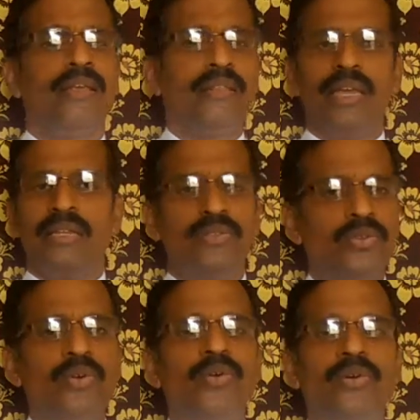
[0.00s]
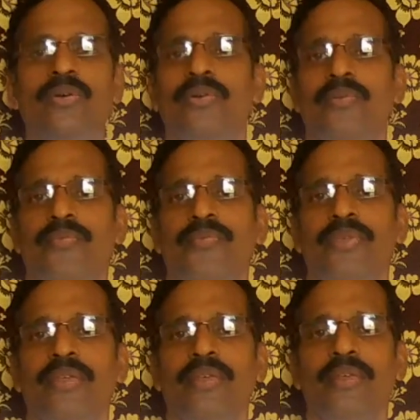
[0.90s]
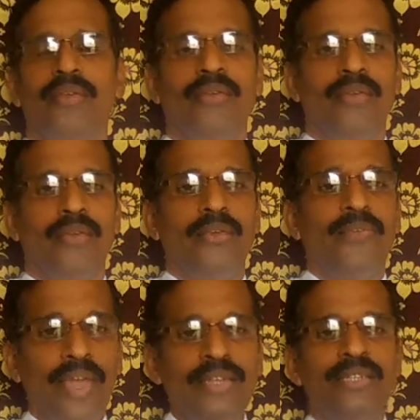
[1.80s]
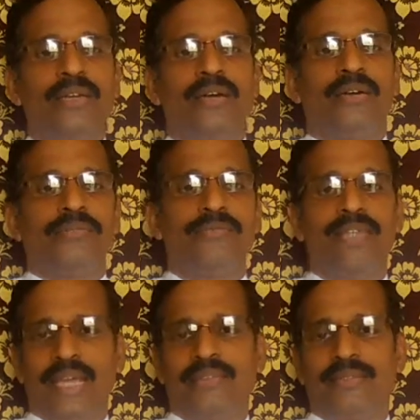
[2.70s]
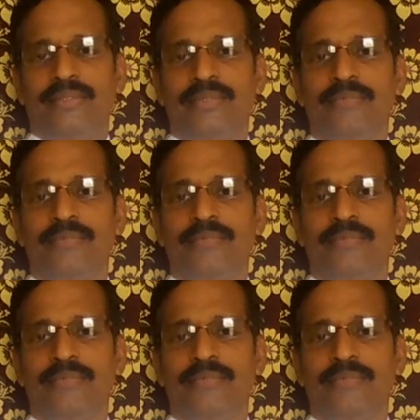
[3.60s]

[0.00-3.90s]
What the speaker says: There is no evasion of tax.